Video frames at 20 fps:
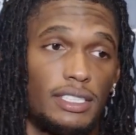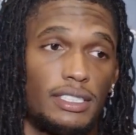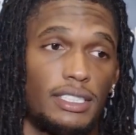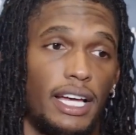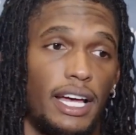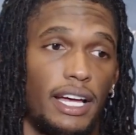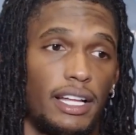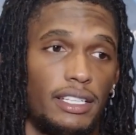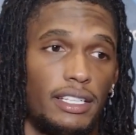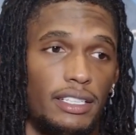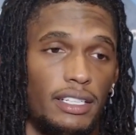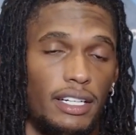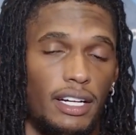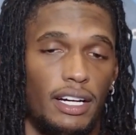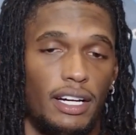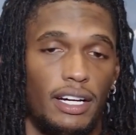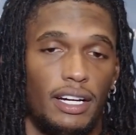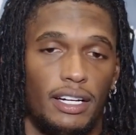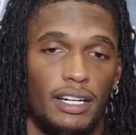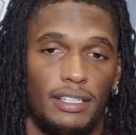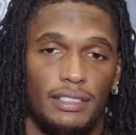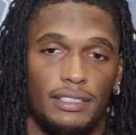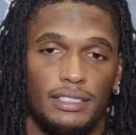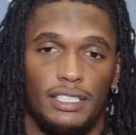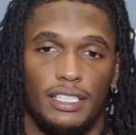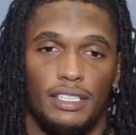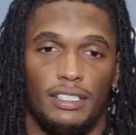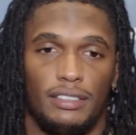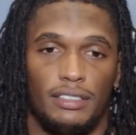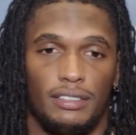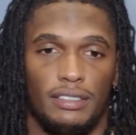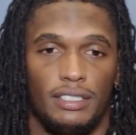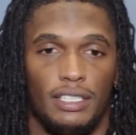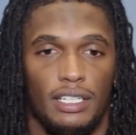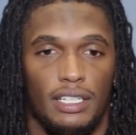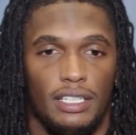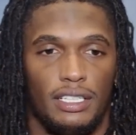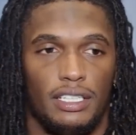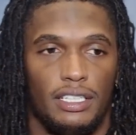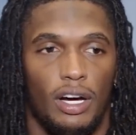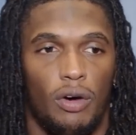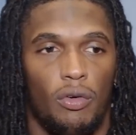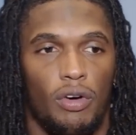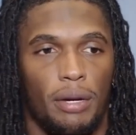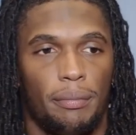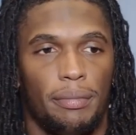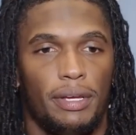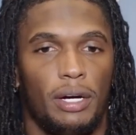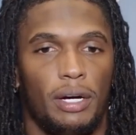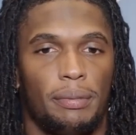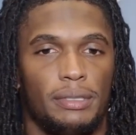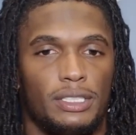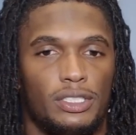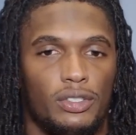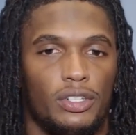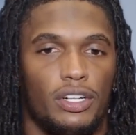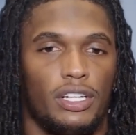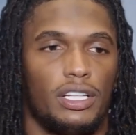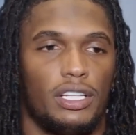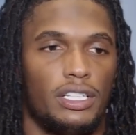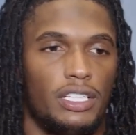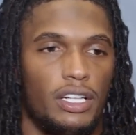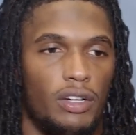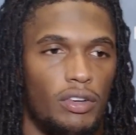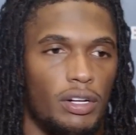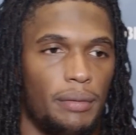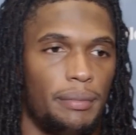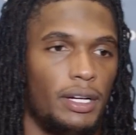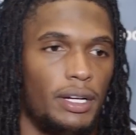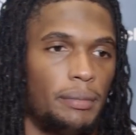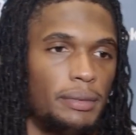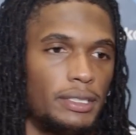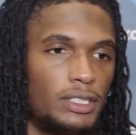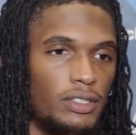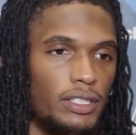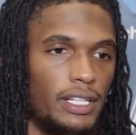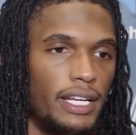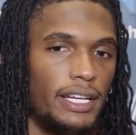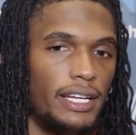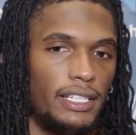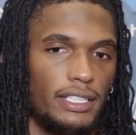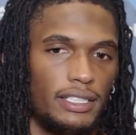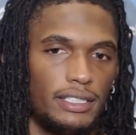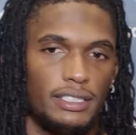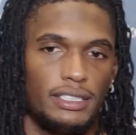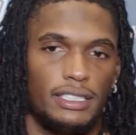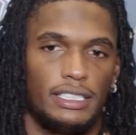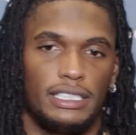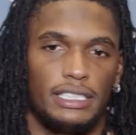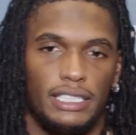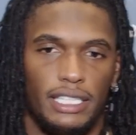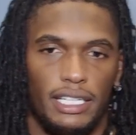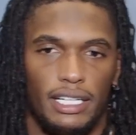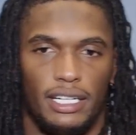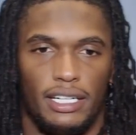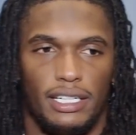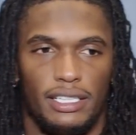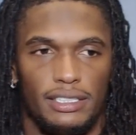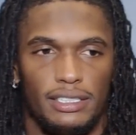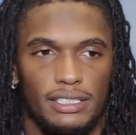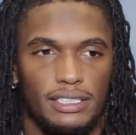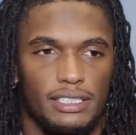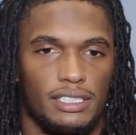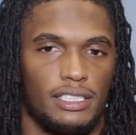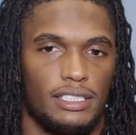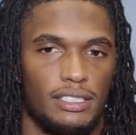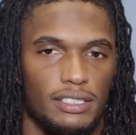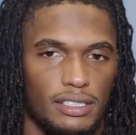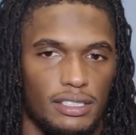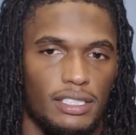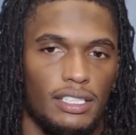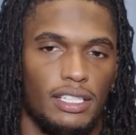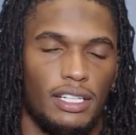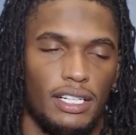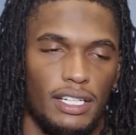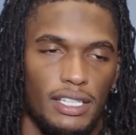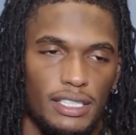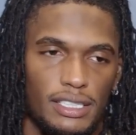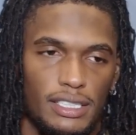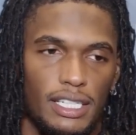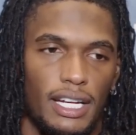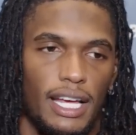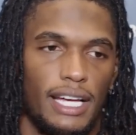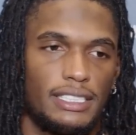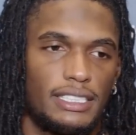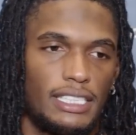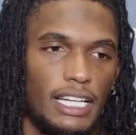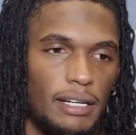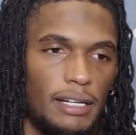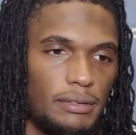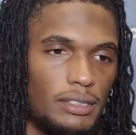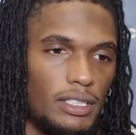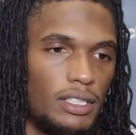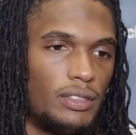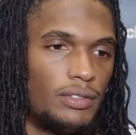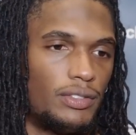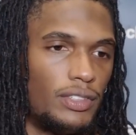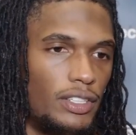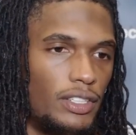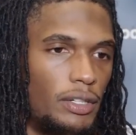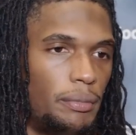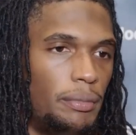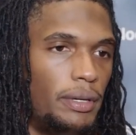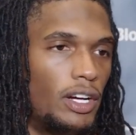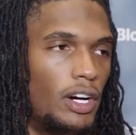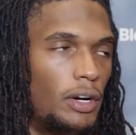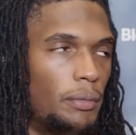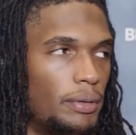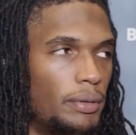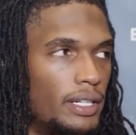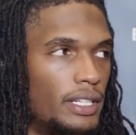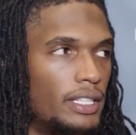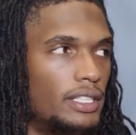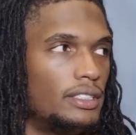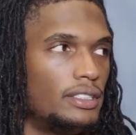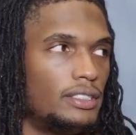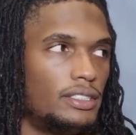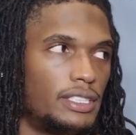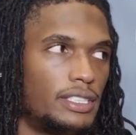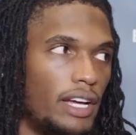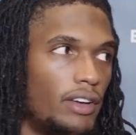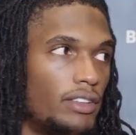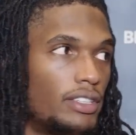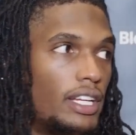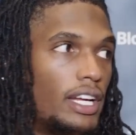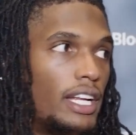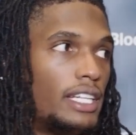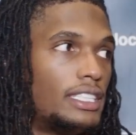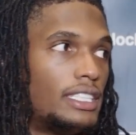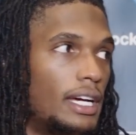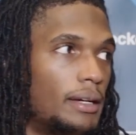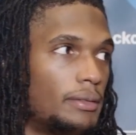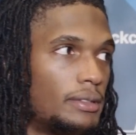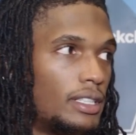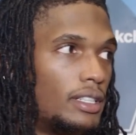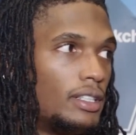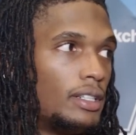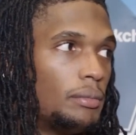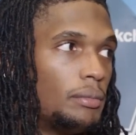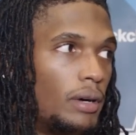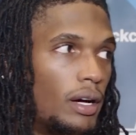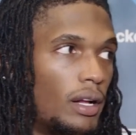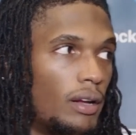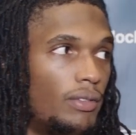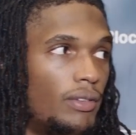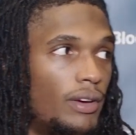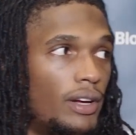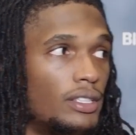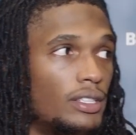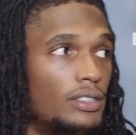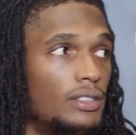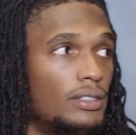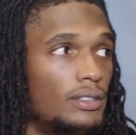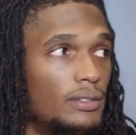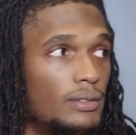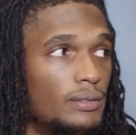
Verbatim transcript: Exactly. Uh, so don't want to be open too early, don't want to be open too late. It's, uh, it's, a, it's a nice time zone for you to be open, and you stay within that time zone, the ball will find you.